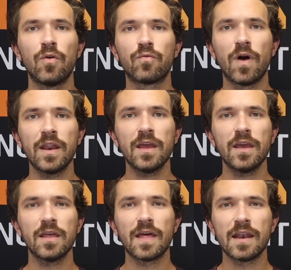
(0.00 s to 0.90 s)

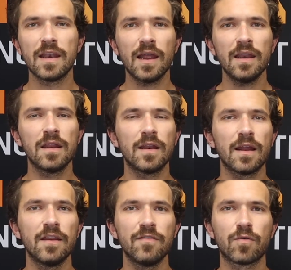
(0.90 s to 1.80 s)
Running that 90 to
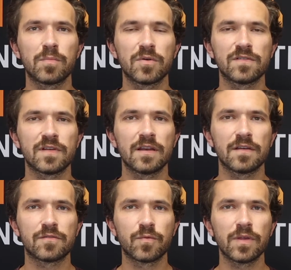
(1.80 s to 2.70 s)
94%
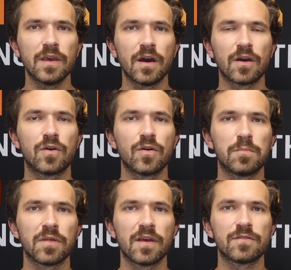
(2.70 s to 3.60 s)
is really a good
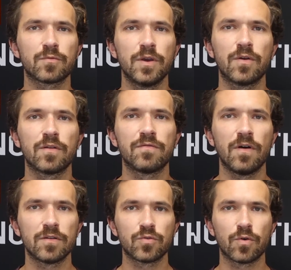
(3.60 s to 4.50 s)
place where you can
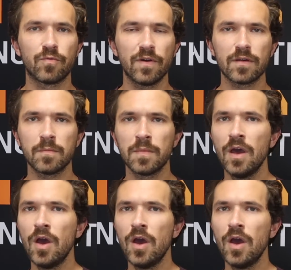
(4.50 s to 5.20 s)
fall into a rhythm,